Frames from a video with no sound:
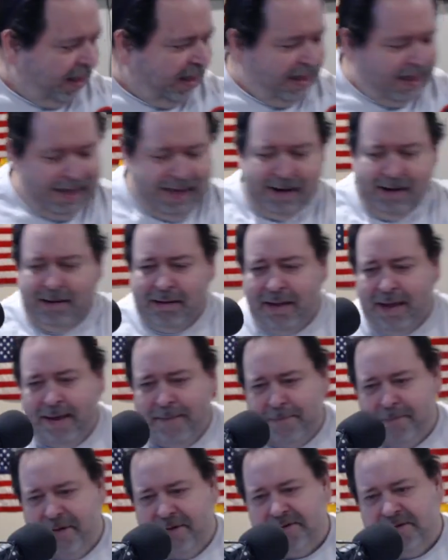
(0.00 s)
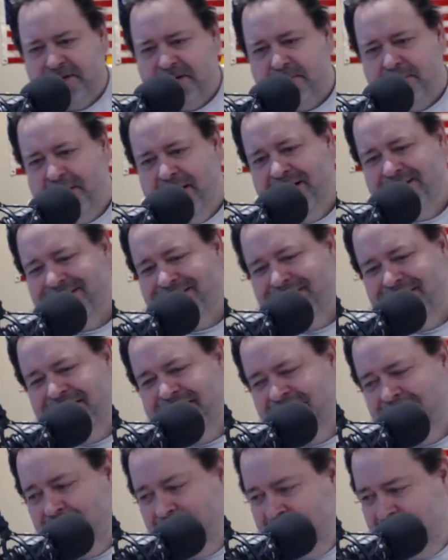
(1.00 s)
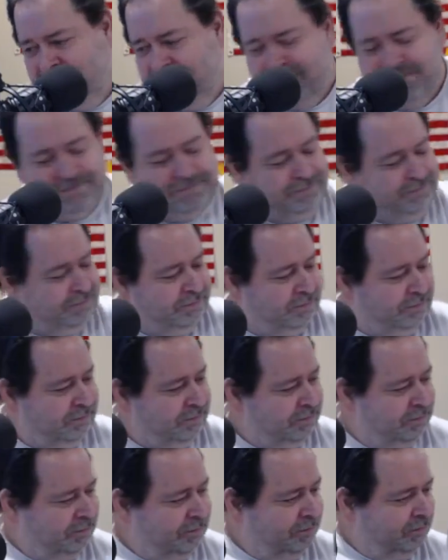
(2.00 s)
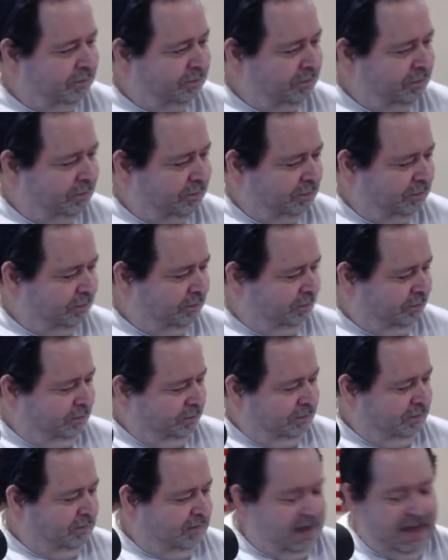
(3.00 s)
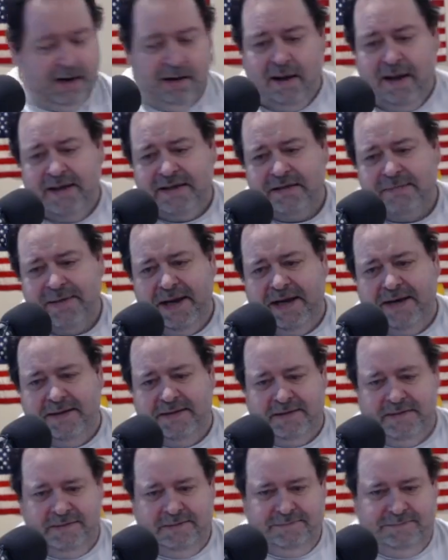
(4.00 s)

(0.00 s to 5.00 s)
I don't like Brussels sprouts. Well, I don't like tomatoes.